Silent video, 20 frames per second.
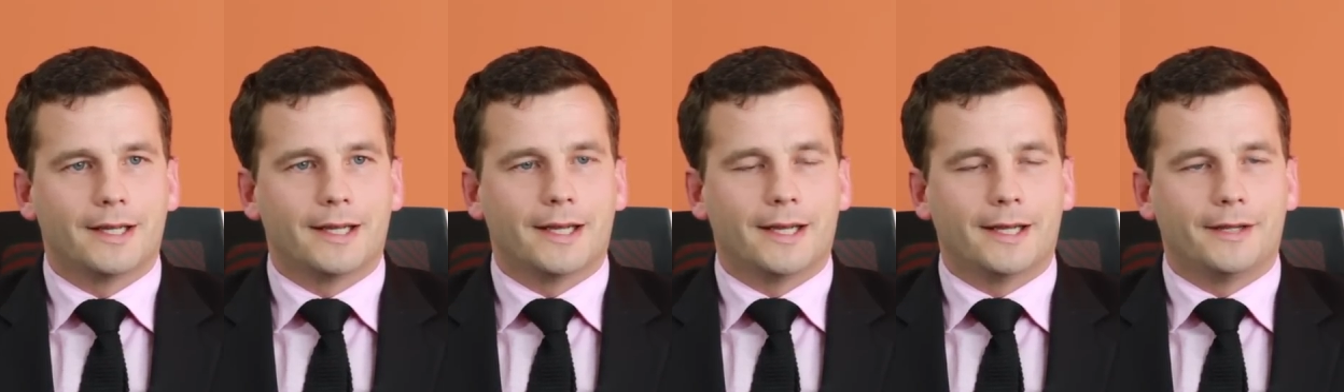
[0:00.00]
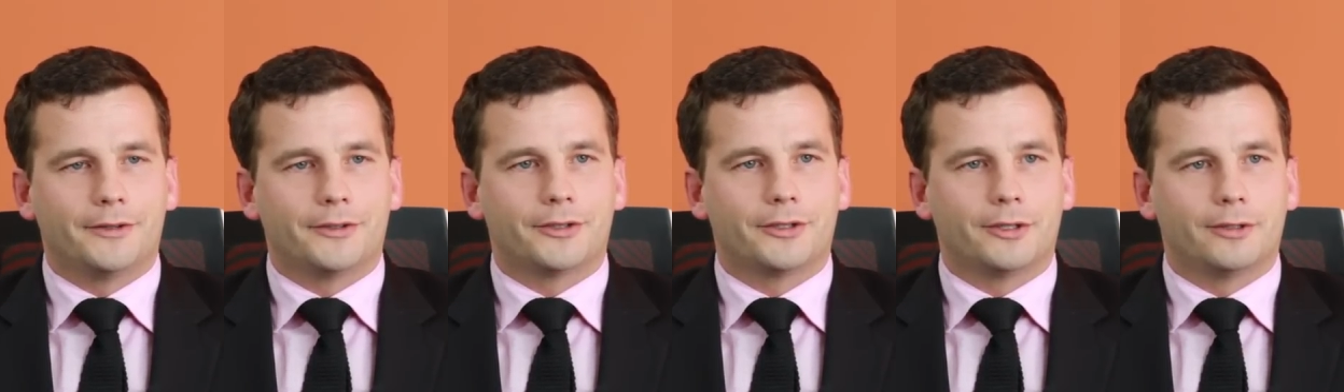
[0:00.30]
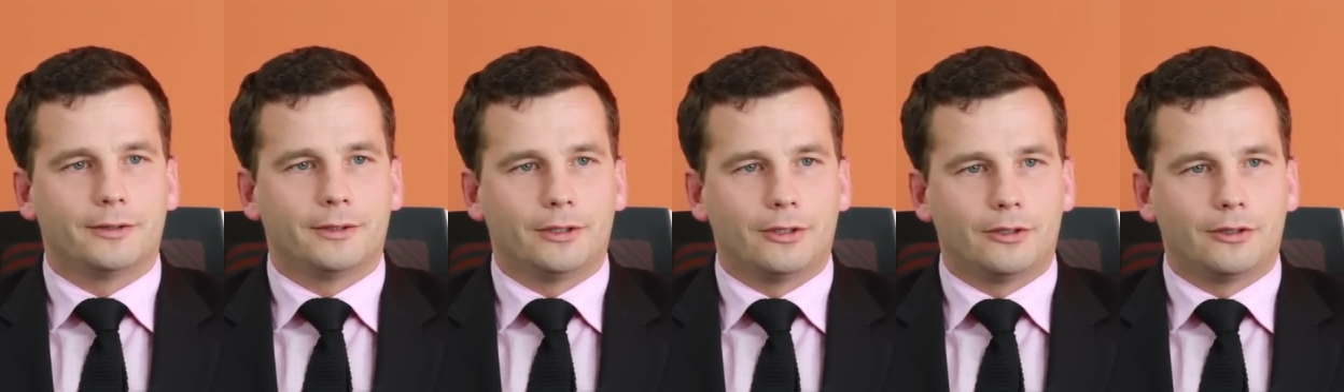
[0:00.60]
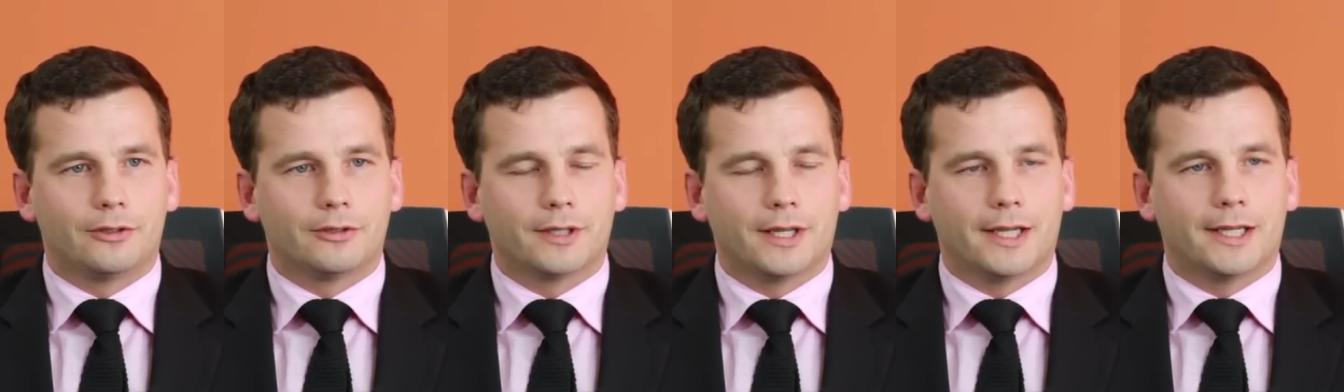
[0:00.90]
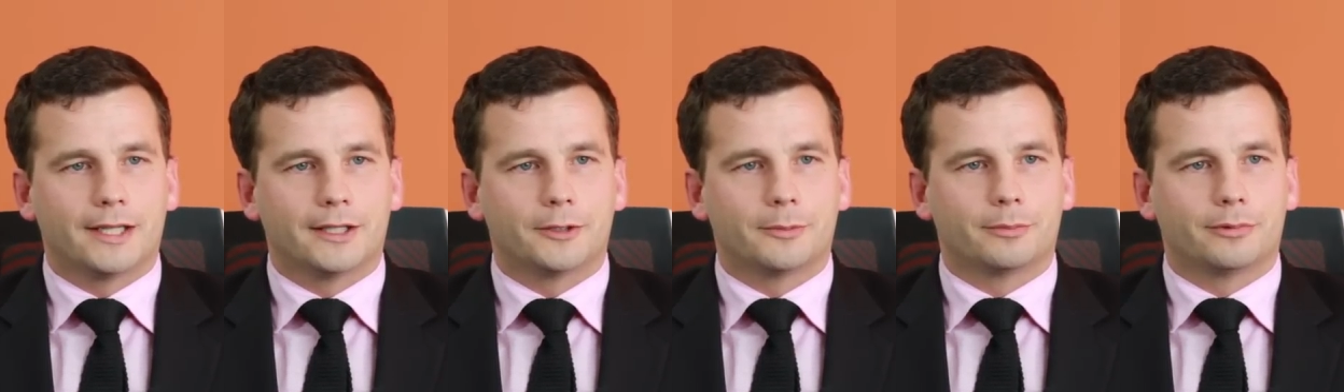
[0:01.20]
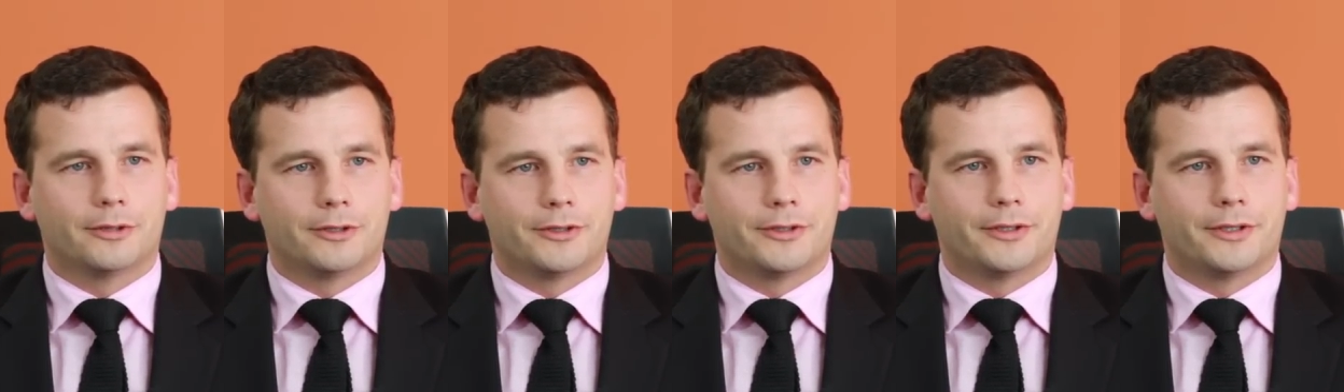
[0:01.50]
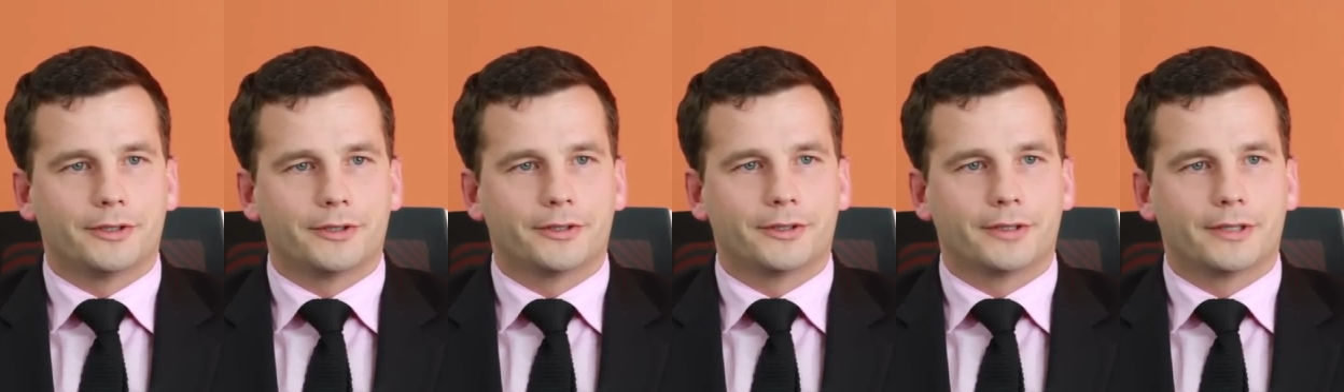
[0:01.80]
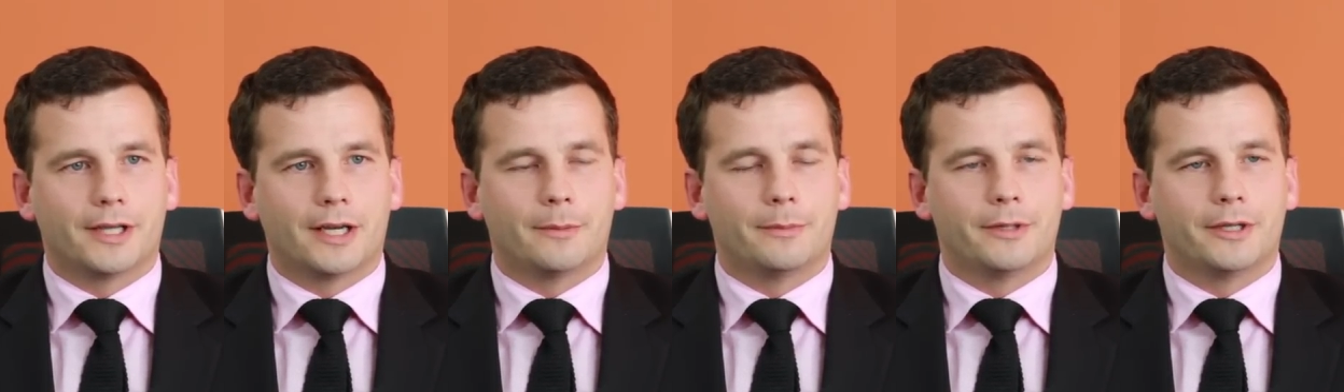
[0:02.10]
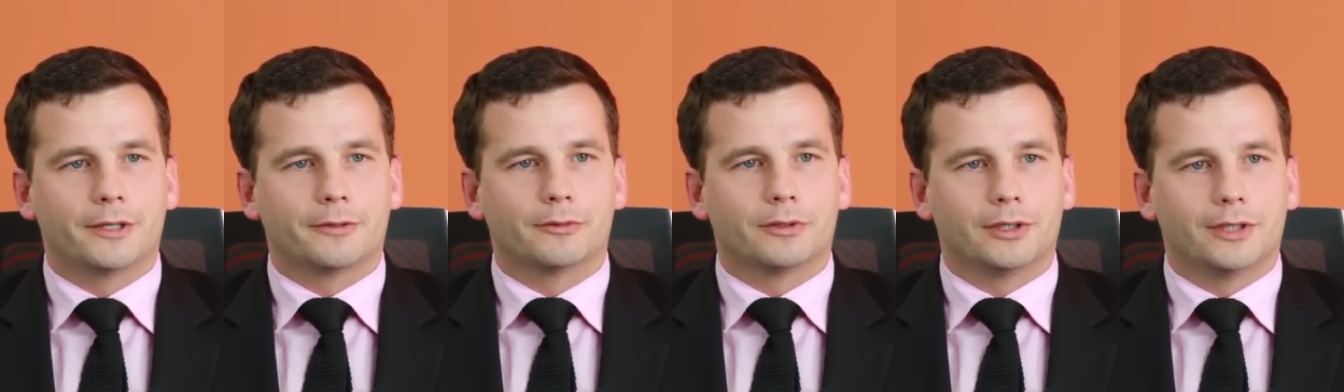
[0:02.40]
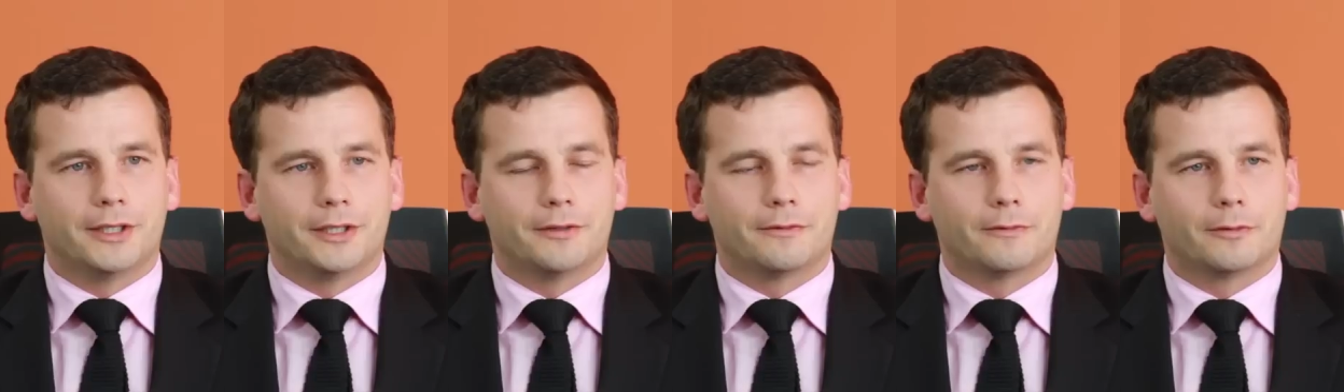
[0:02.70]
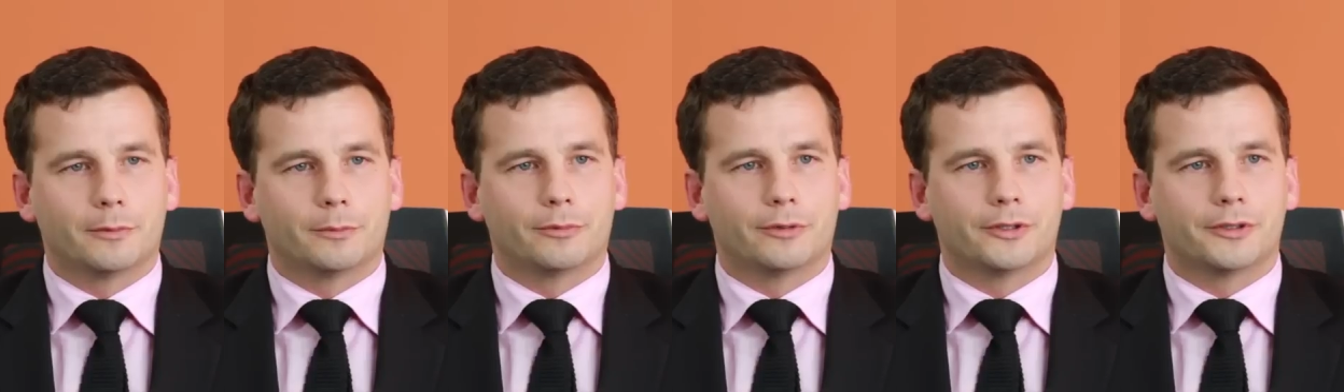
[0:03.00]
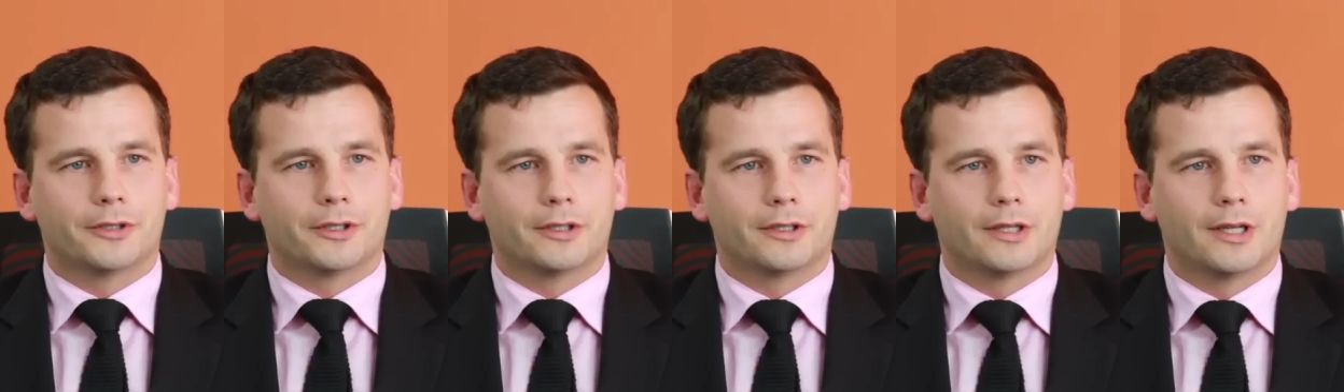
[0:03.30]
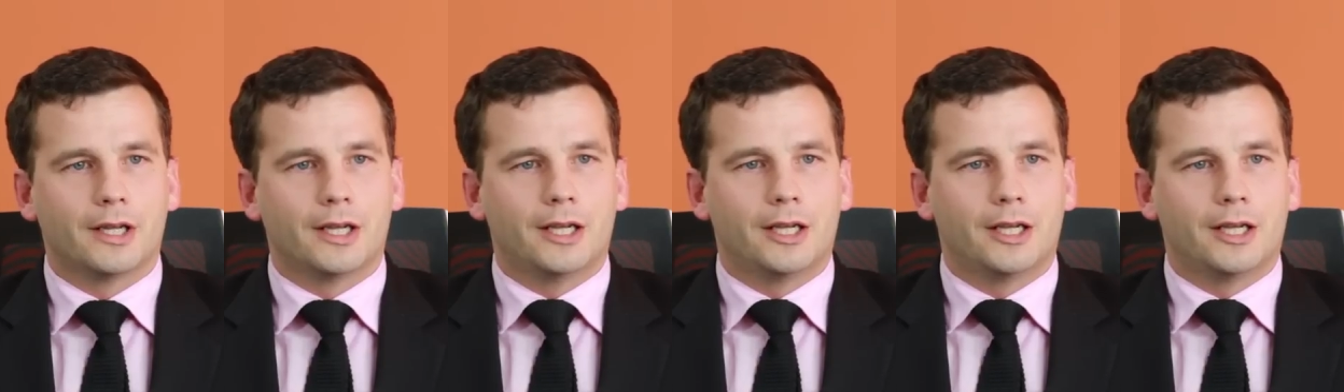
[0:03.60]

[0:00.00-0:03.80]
And so long as prisoners are being released from prison